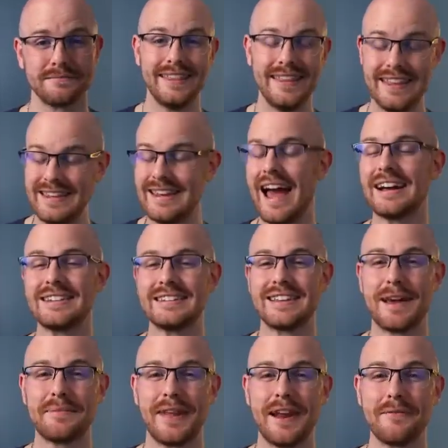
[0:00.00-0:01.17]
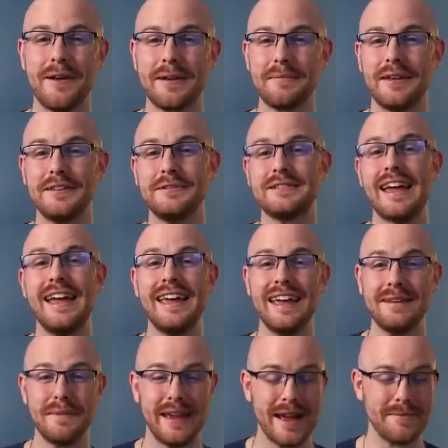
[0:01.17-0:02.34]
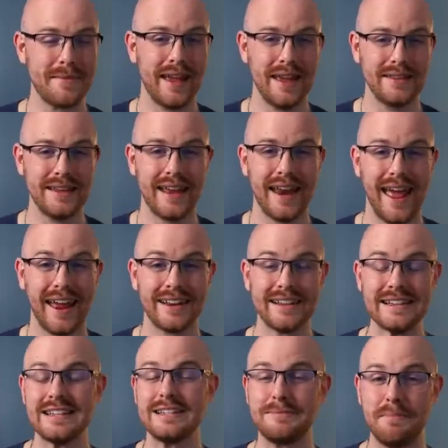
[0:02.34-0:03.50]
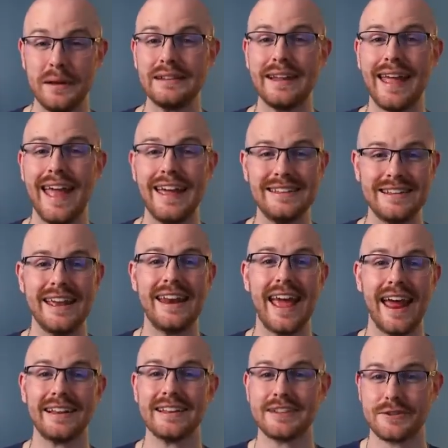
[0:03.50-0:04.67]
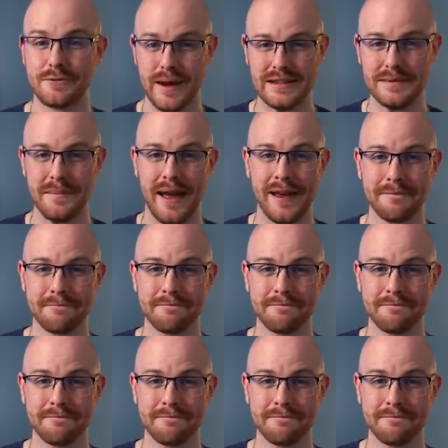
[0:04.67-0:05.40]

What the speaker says: The next step that I recommend you take in becoming a data analyst is building a data analyst resume.